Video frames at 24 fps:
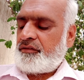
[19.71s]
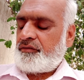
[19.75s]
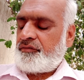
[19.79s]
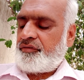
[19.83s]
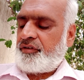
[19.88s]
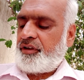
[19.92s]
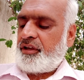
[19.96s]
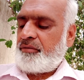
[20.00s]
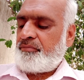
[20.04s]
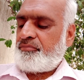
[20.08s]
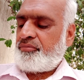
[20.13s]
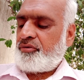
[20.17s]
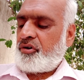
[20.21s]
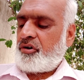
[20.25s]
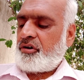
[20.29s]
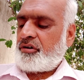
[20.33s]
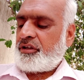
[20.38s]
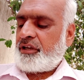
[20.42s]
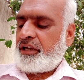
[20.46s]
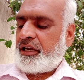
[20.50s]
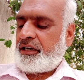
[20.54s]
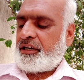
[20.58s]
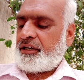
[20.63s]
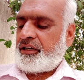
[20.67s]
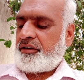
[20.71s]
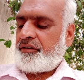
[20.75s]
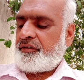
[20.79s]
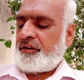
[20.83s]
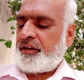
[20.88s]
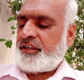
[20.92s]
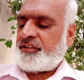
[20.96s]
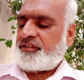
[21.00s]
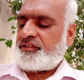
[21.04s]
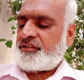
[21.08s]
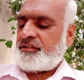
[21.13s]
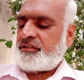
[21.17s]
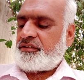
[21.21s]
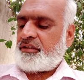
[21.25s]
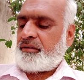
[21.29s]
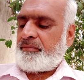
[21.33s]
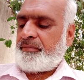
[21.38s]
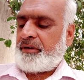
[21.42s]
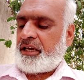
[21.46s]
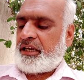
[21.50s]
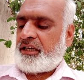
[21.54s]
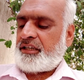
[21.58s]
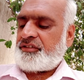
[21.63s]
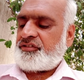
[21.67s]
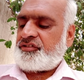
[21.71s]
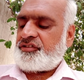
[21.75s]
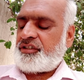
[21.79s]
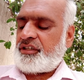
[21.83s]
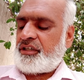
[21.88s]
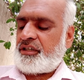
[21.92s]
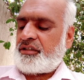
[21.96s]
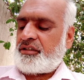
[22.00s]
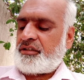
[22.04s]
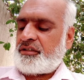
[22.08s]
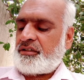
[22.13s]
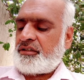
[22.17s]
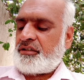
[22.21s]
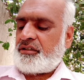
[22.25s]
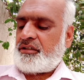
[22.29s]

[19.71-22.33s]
three broad categories: the balance sheet,